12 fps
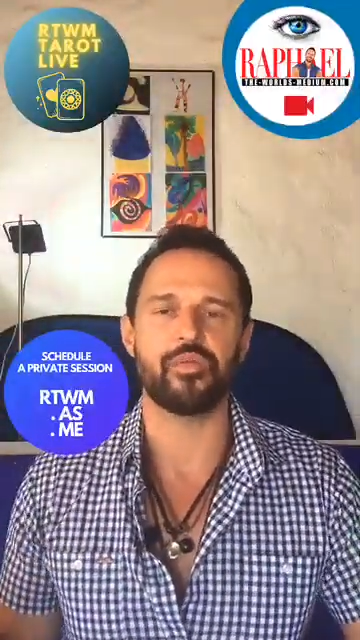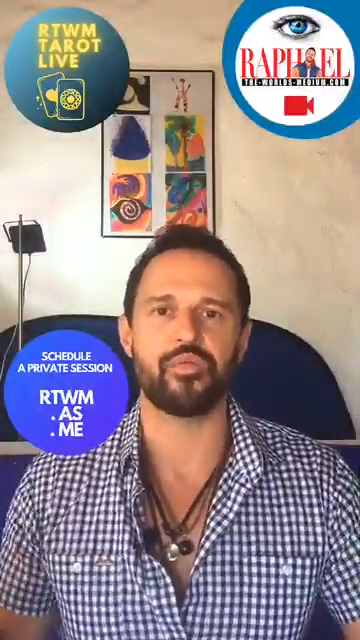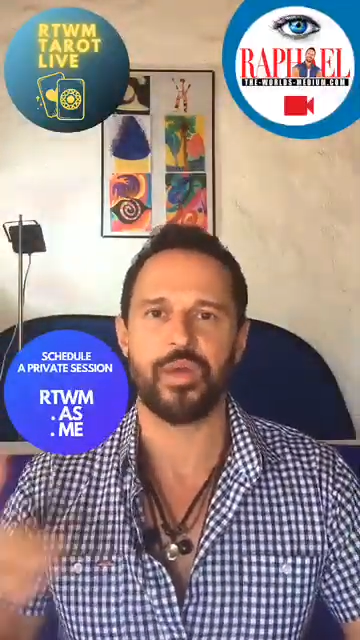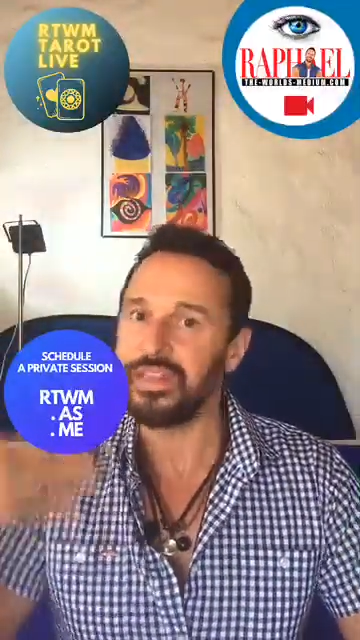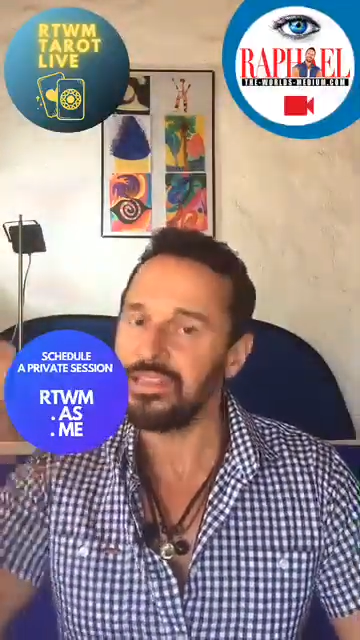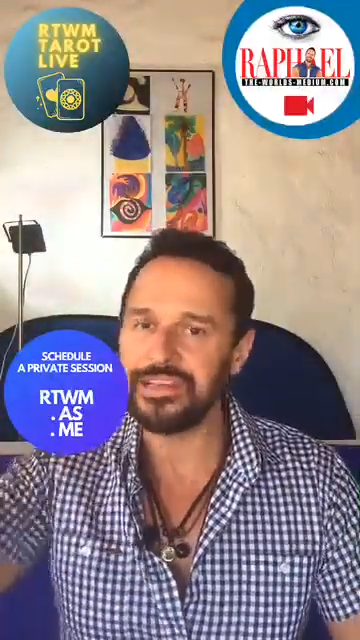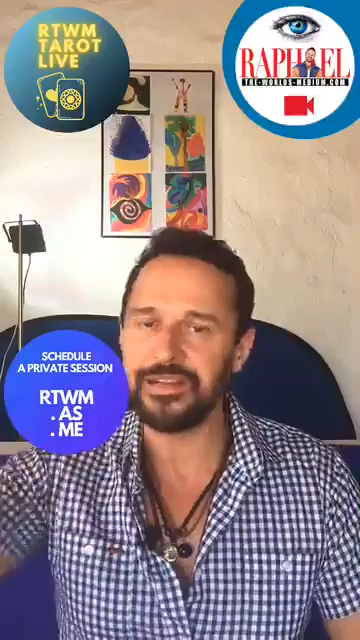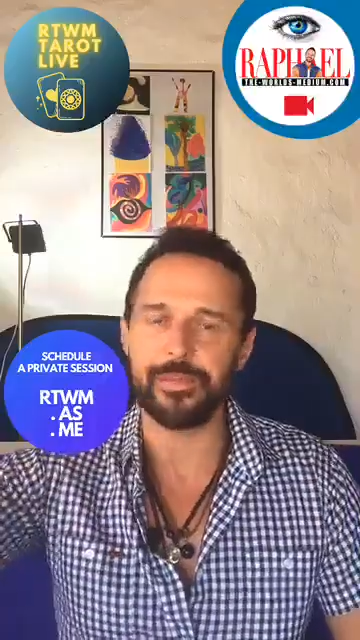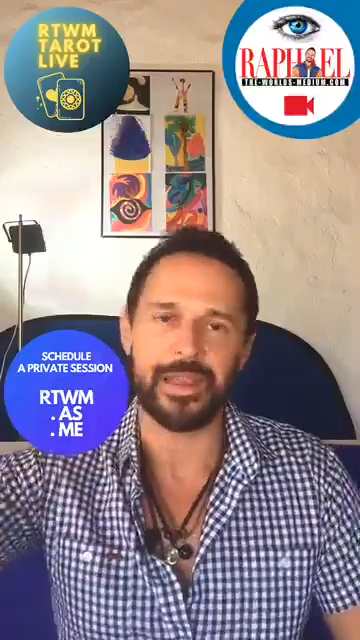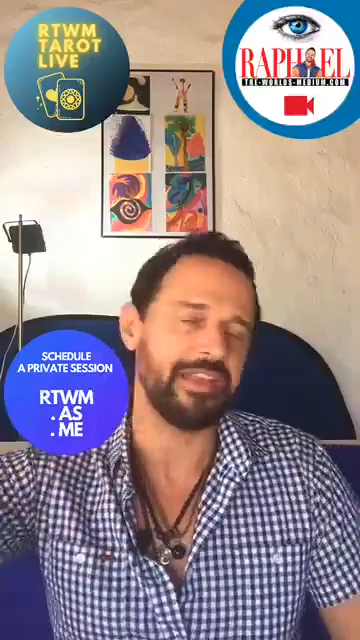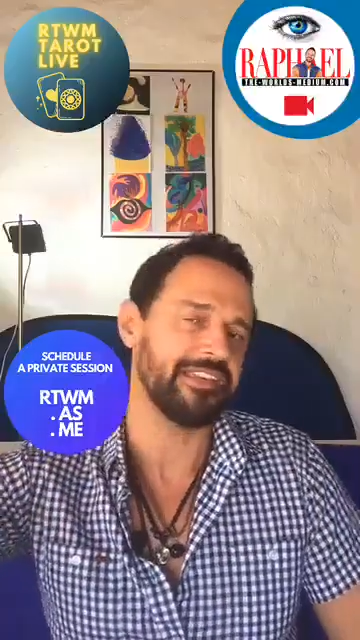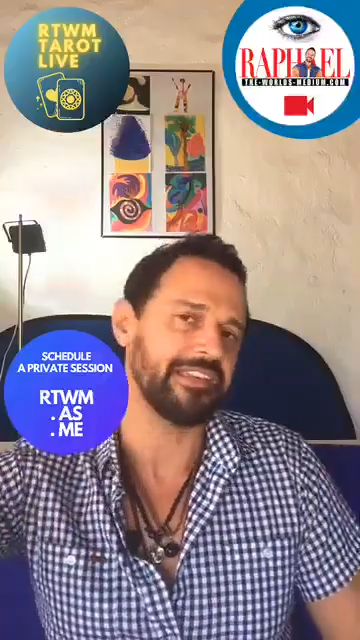renting
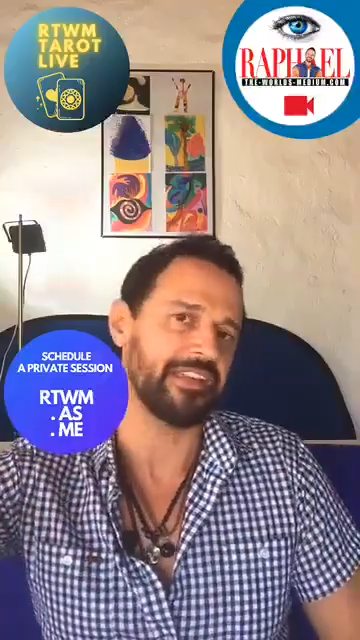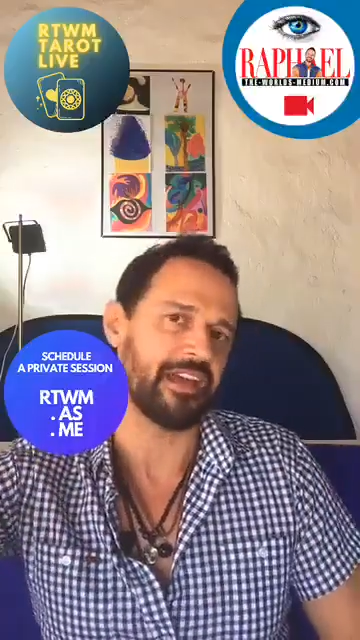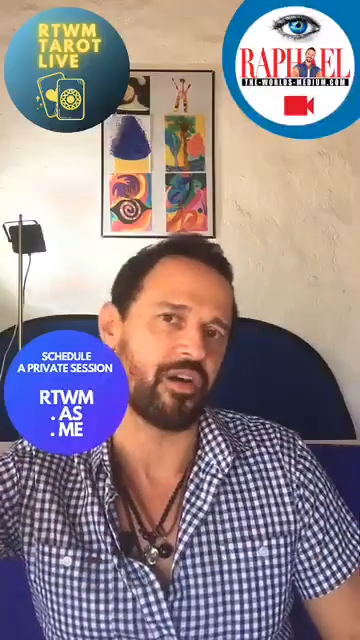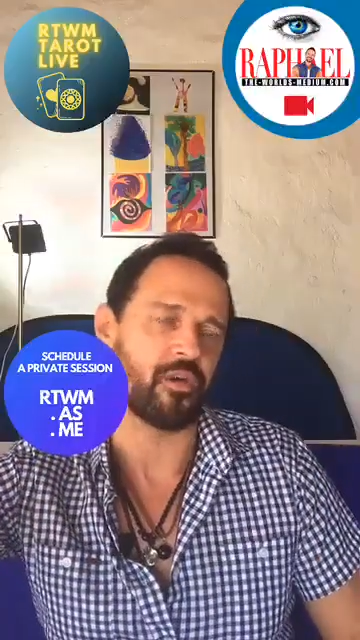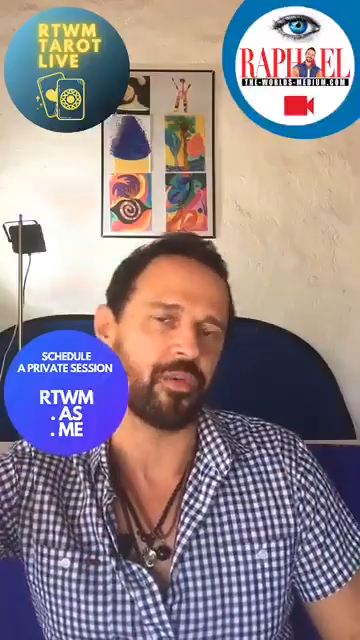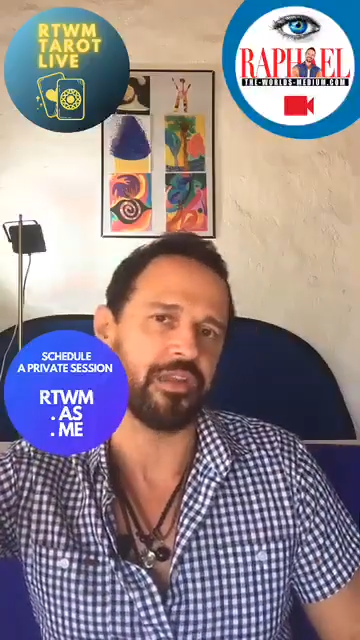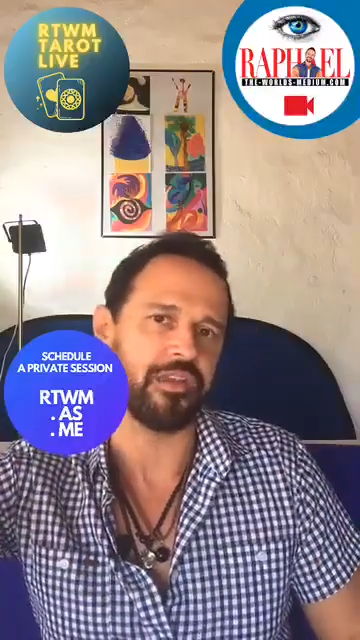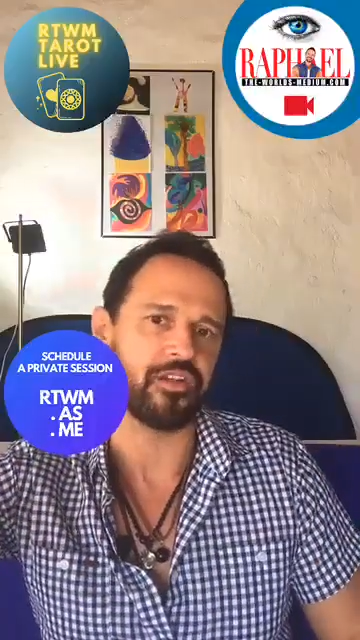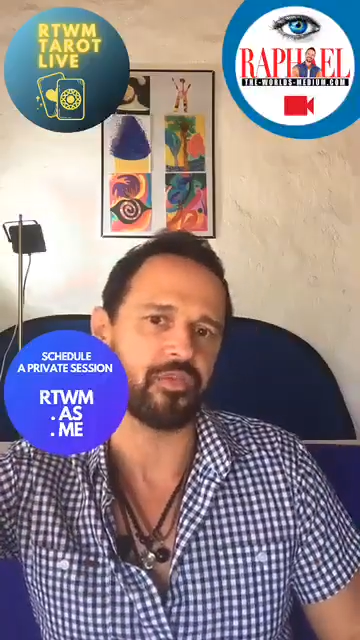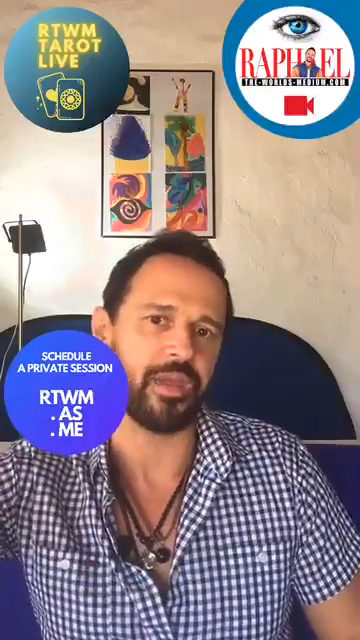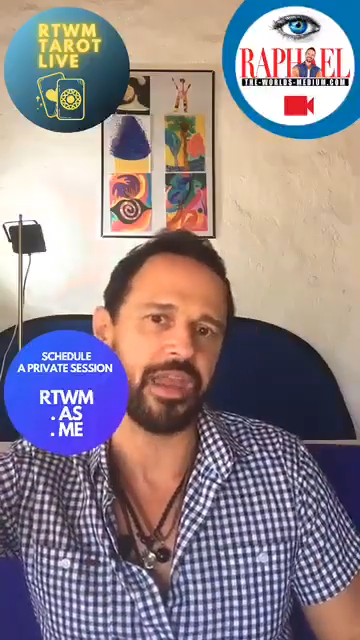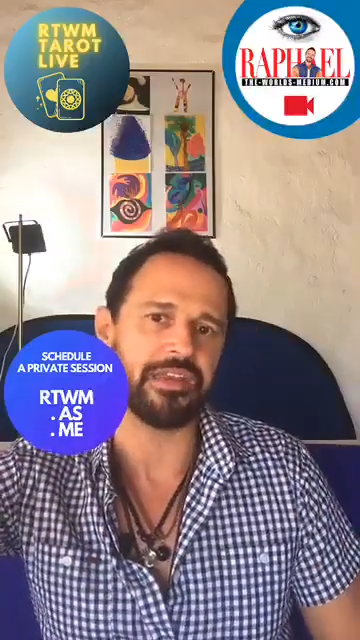places that are already
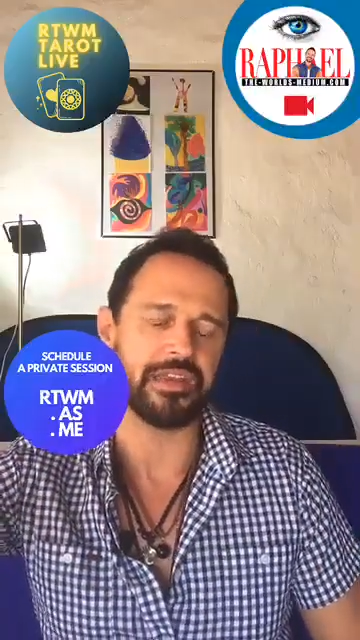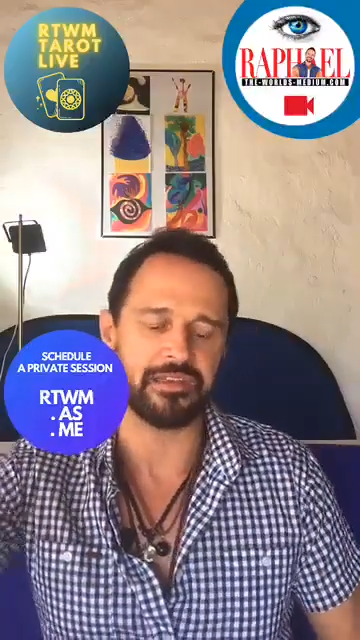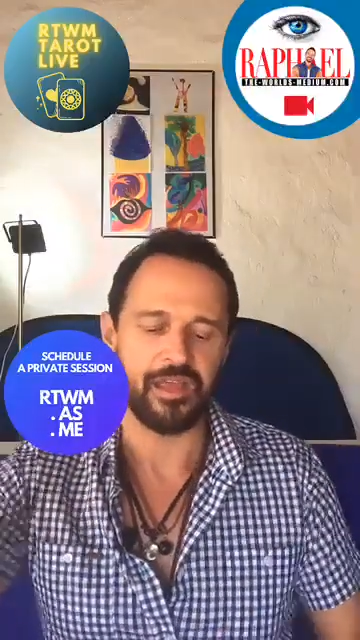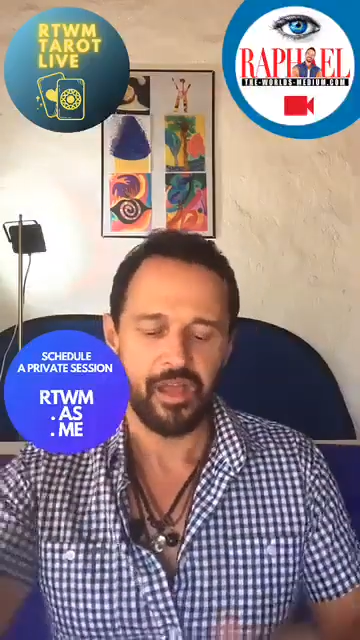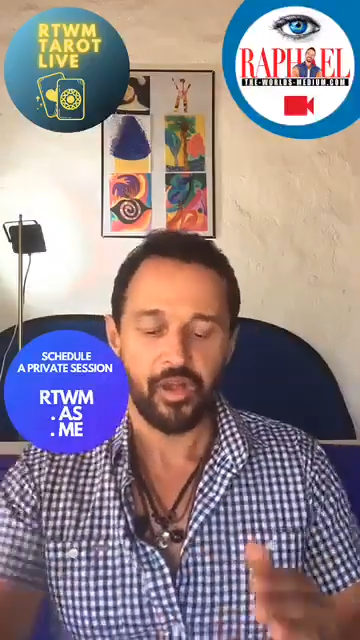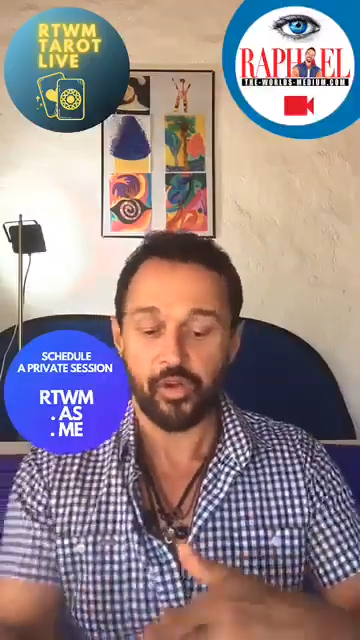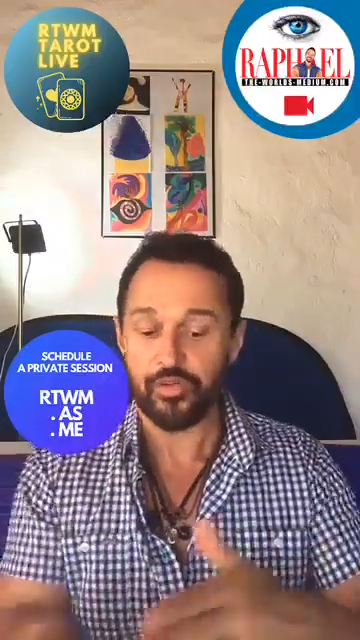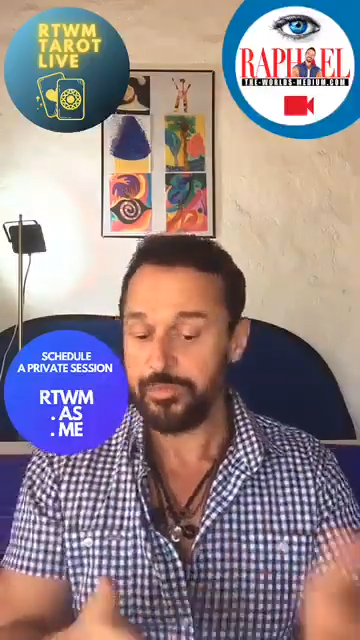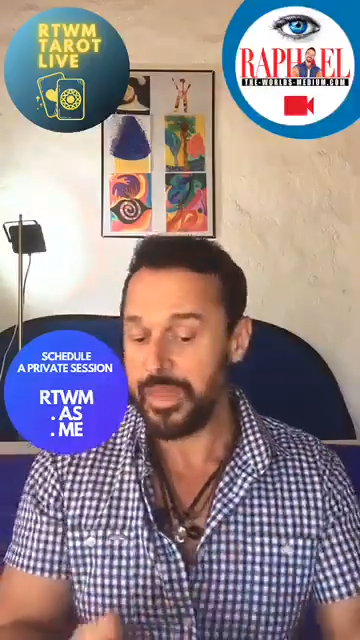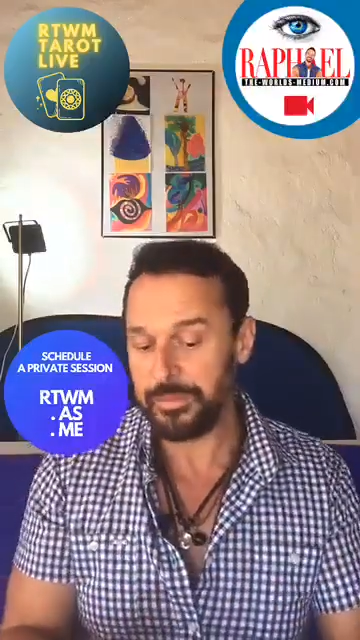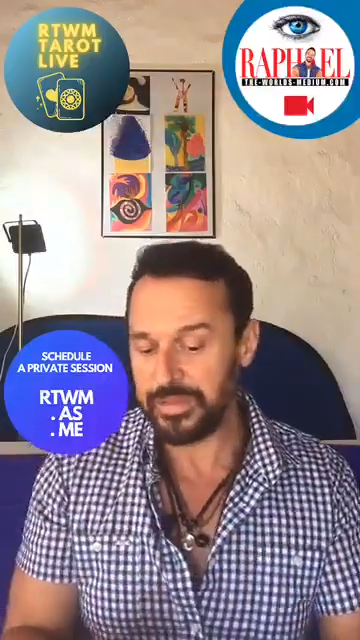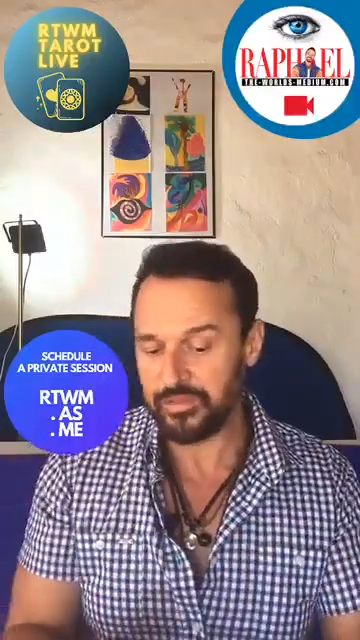created, could
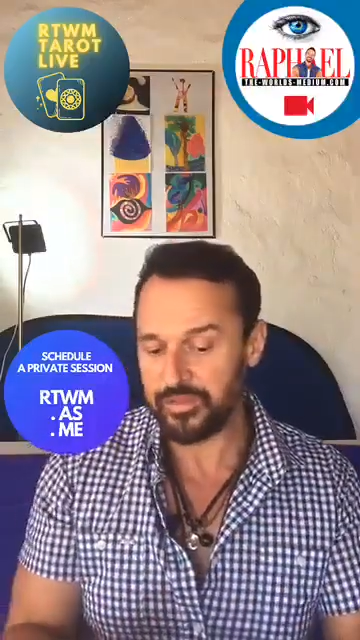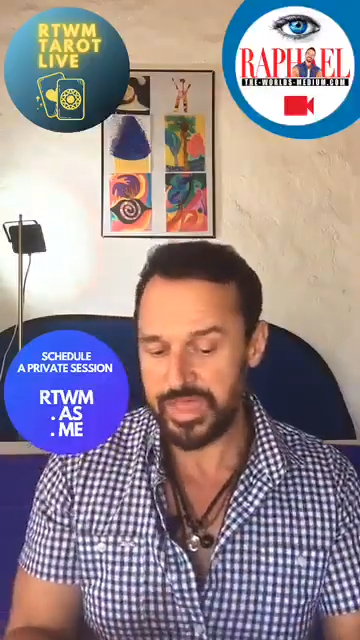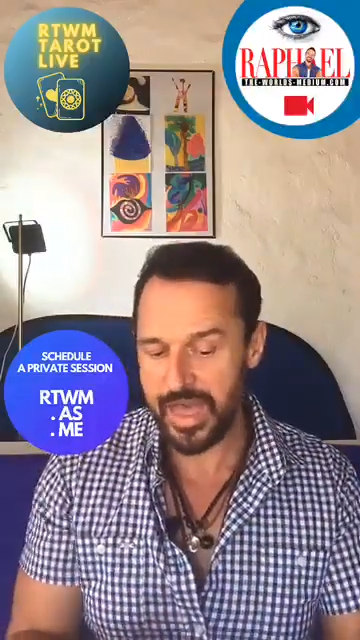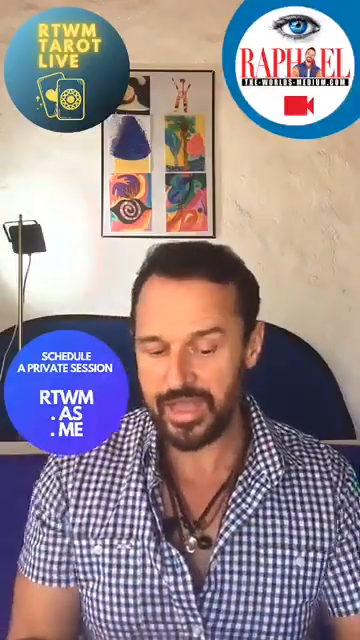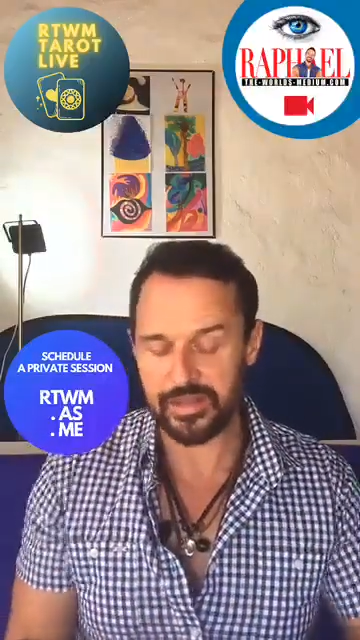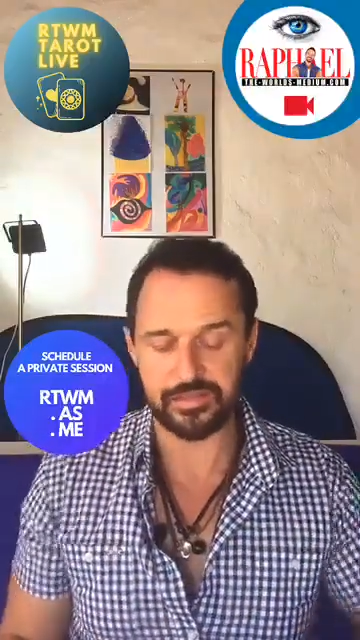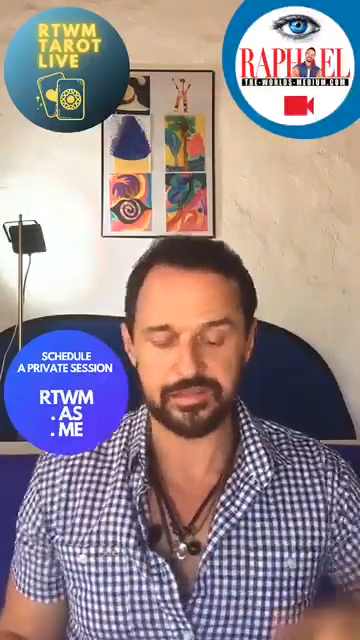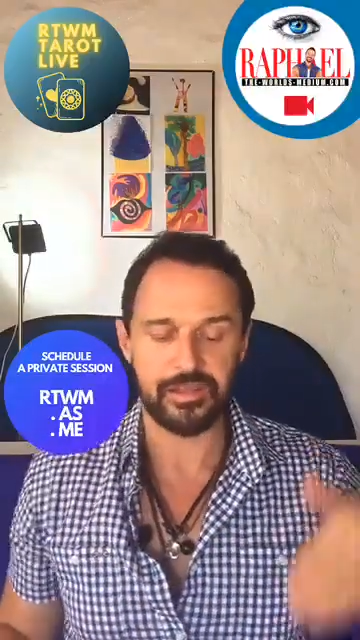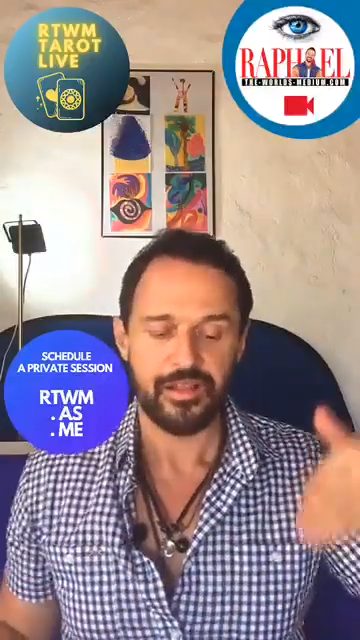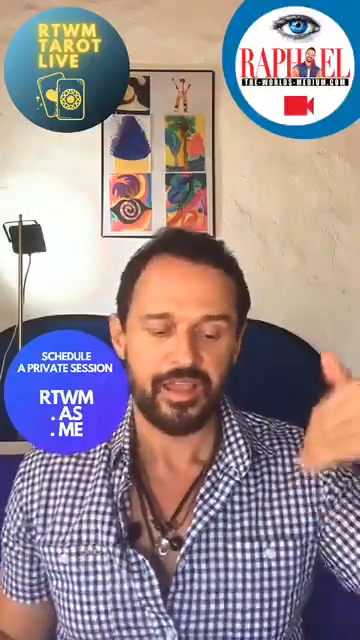maybe do that.